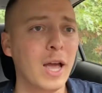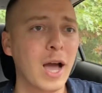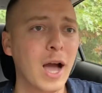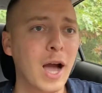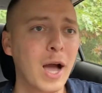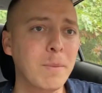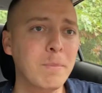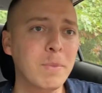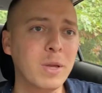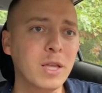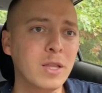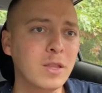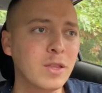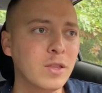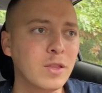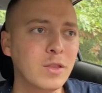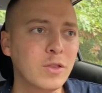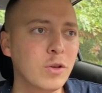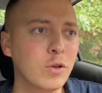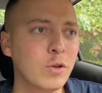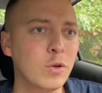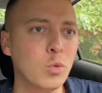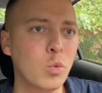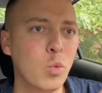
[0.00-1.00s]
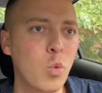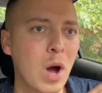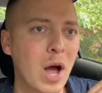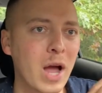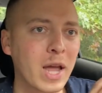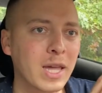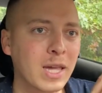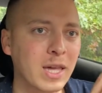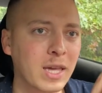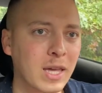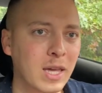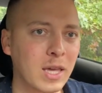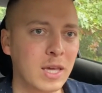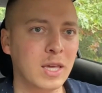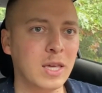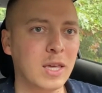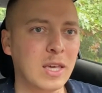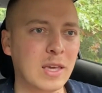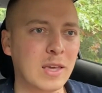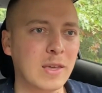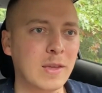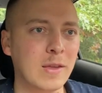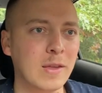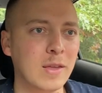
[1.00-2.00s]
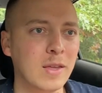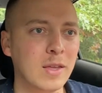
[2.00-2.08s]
I mean, dude, Waikiki.